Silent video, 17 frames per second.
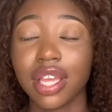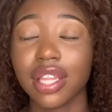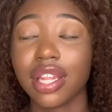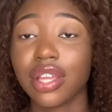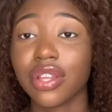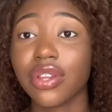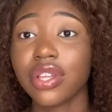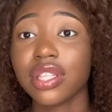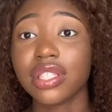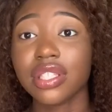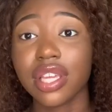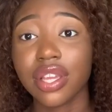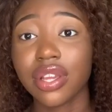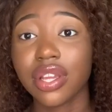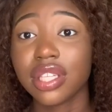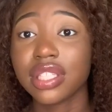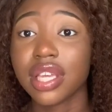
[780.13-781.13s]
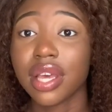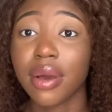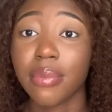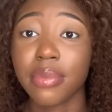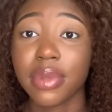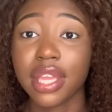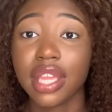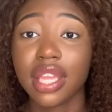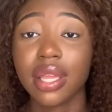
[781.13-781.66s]
Now you can sit here and tell
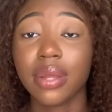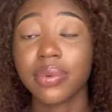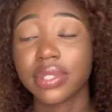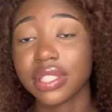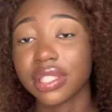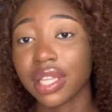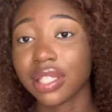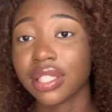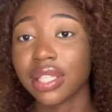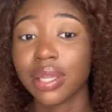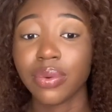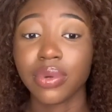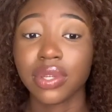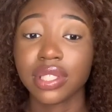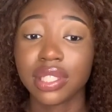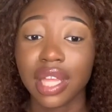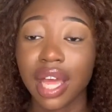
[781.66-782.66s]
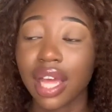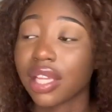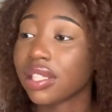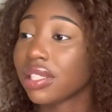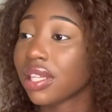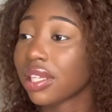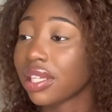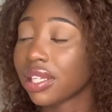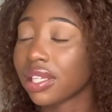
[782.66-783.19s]
me he was this, he was that,
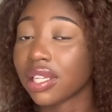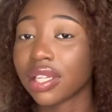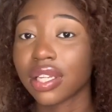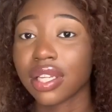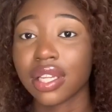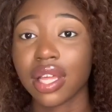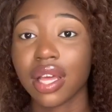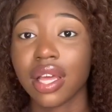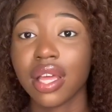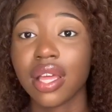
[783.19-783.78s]
da da da da da.